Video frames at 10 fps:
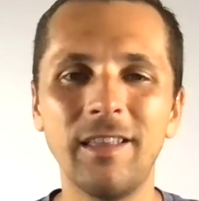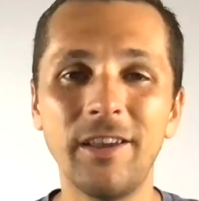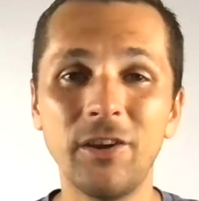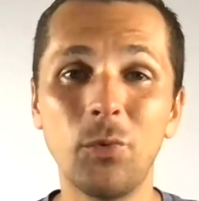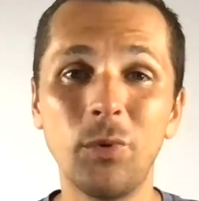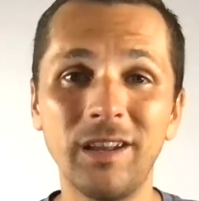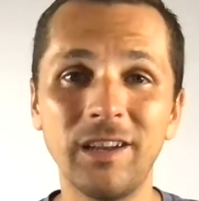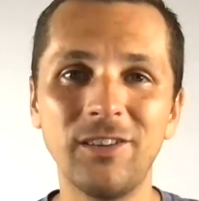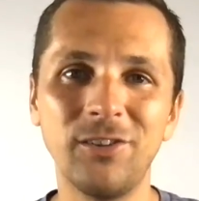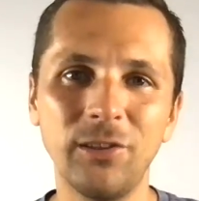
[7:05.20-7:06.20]
than you're
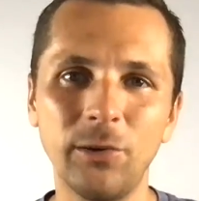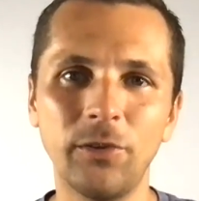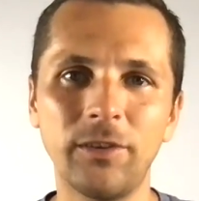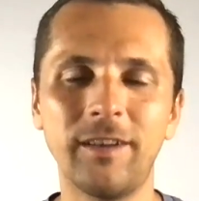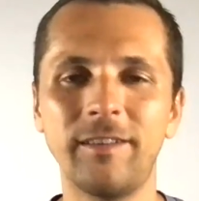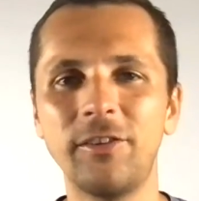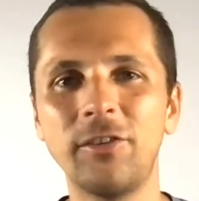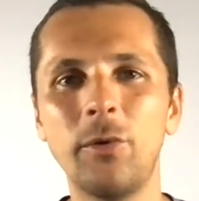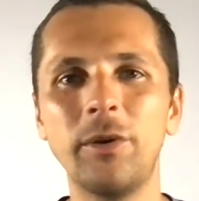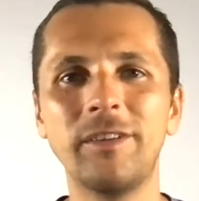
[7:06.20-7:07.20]
willing to lose, because there's
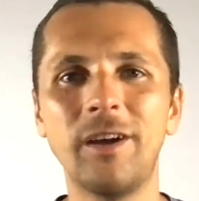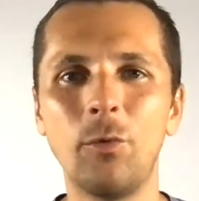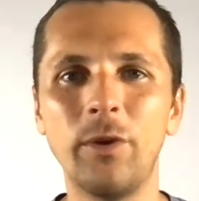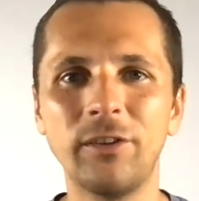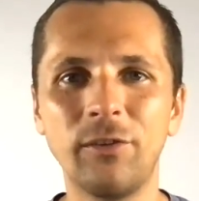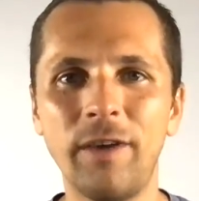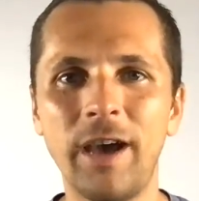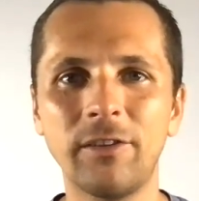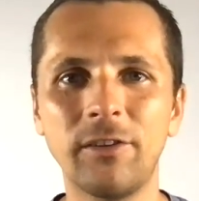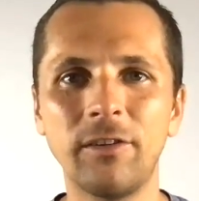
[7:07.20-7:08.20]
always a risk
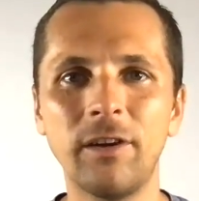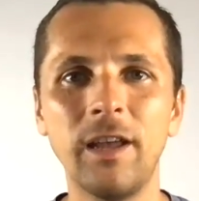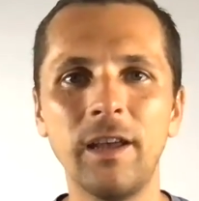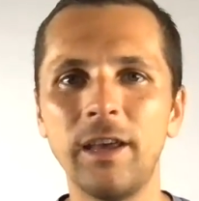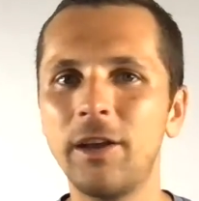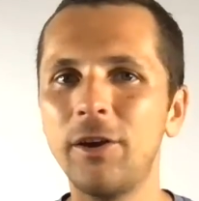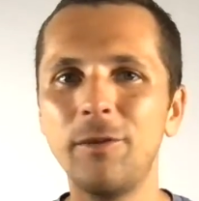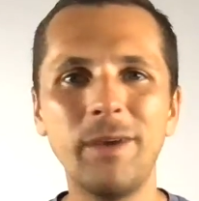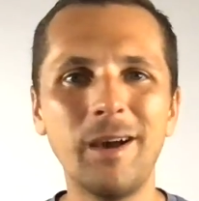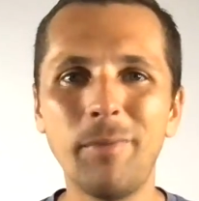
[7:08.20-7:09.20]
factor. It
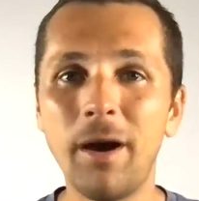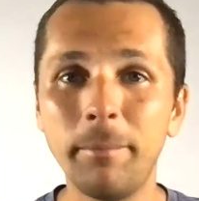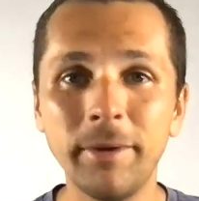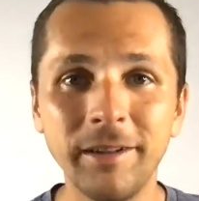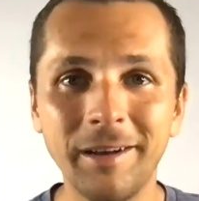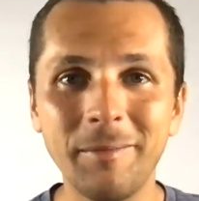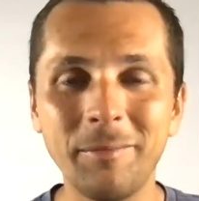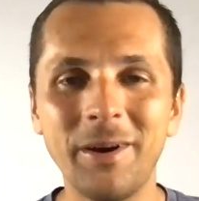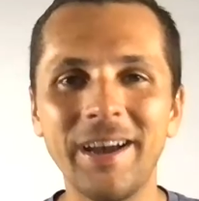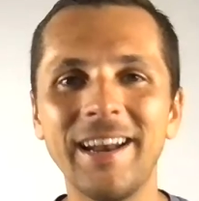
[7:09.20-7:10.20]
could be a pump and
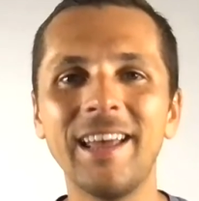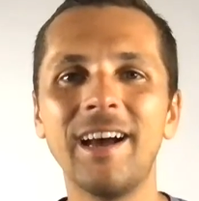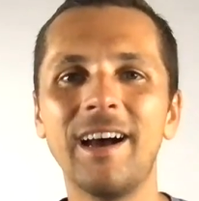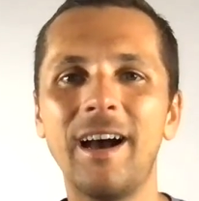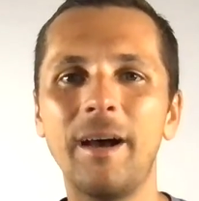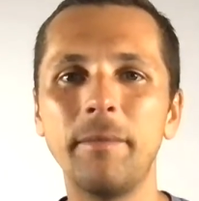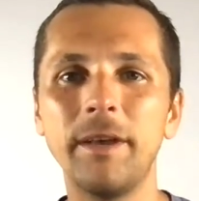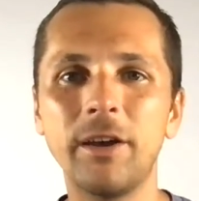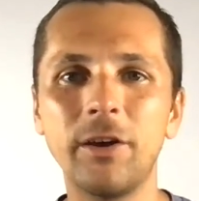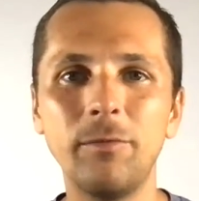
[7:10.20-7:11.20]
dump, right?
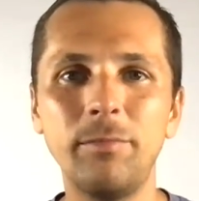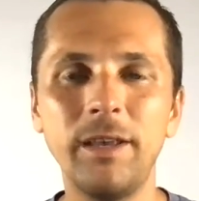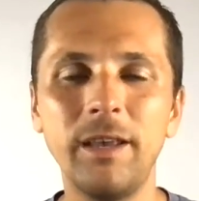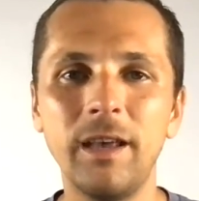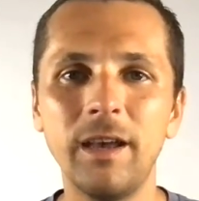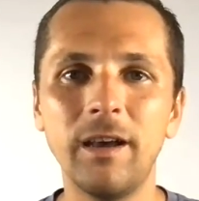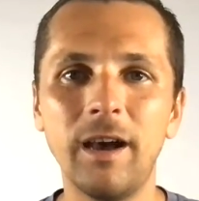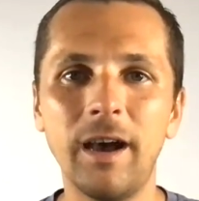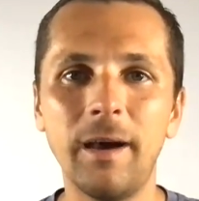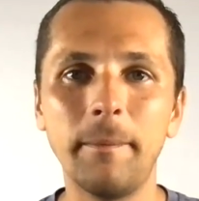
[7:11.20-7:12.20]
It could be
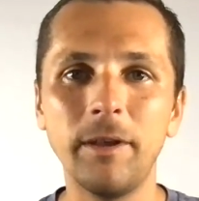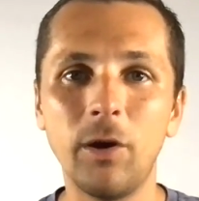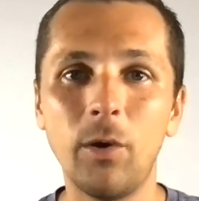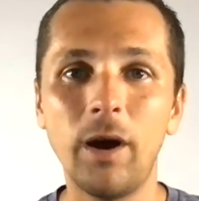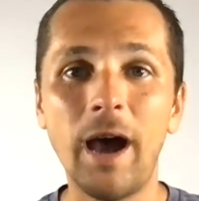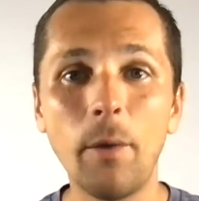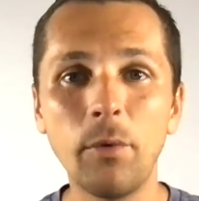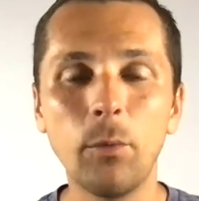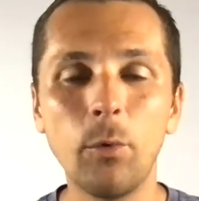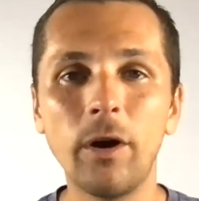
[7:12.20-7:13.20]
you know, high
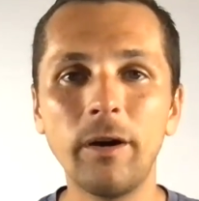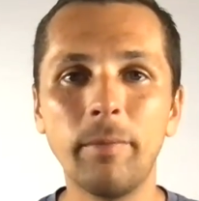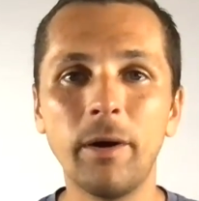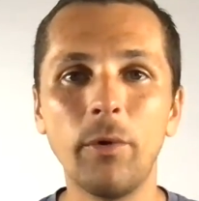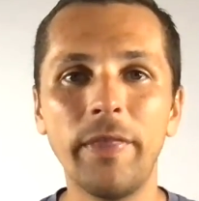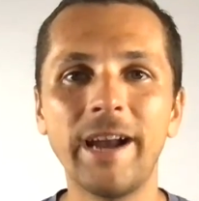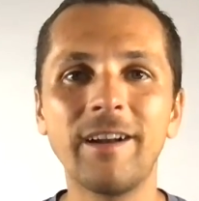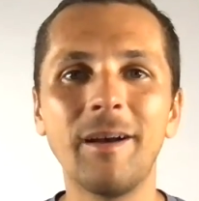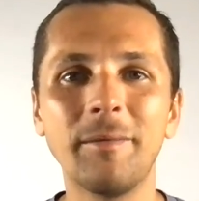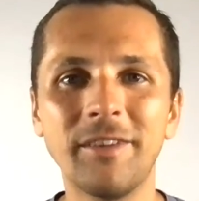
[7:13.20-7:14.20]
reward, but with
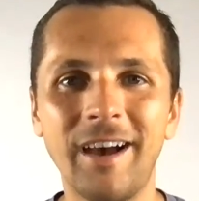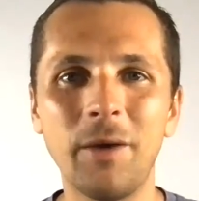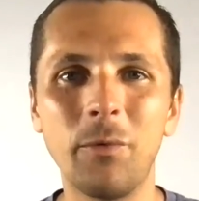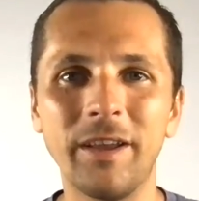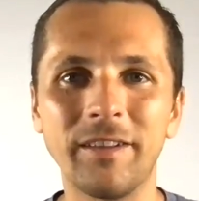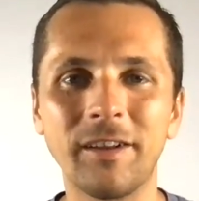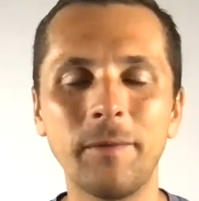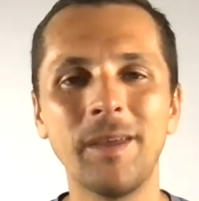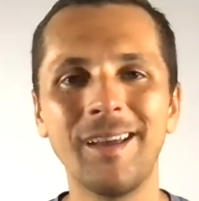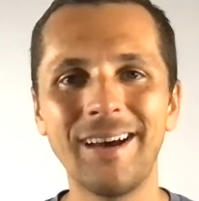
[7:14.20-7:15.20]
that comes high
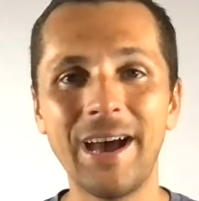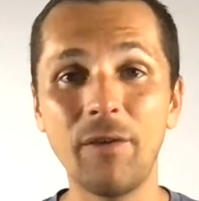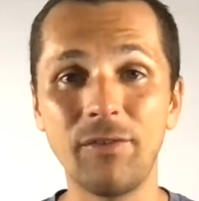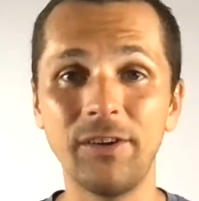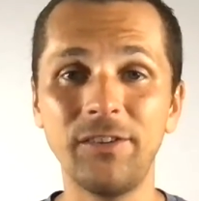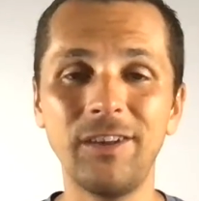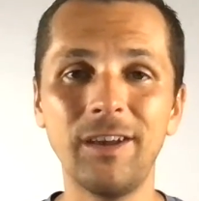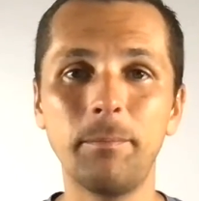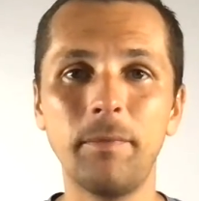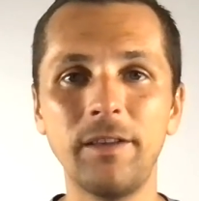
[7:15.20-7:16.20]
risk. However, I
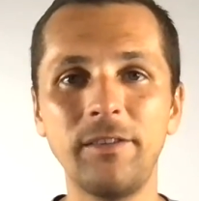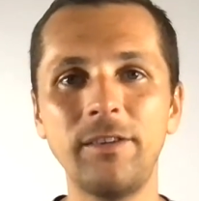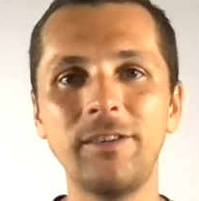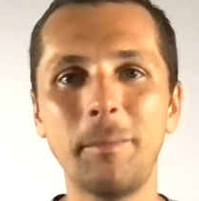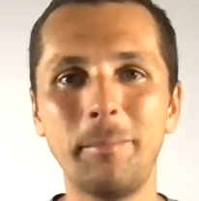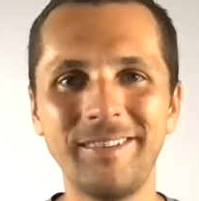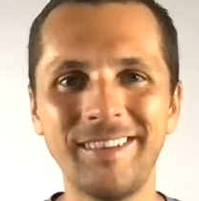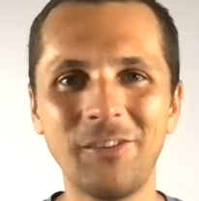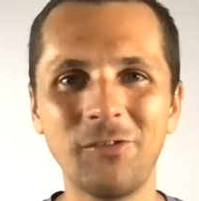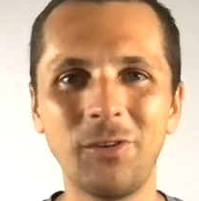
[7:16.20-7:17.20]
see some
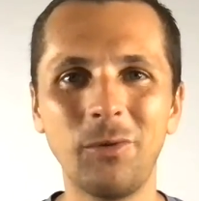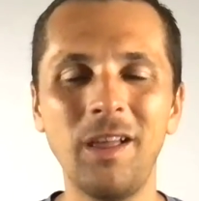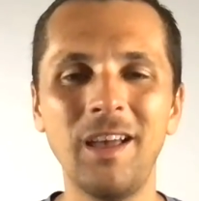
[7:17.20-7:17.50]
potential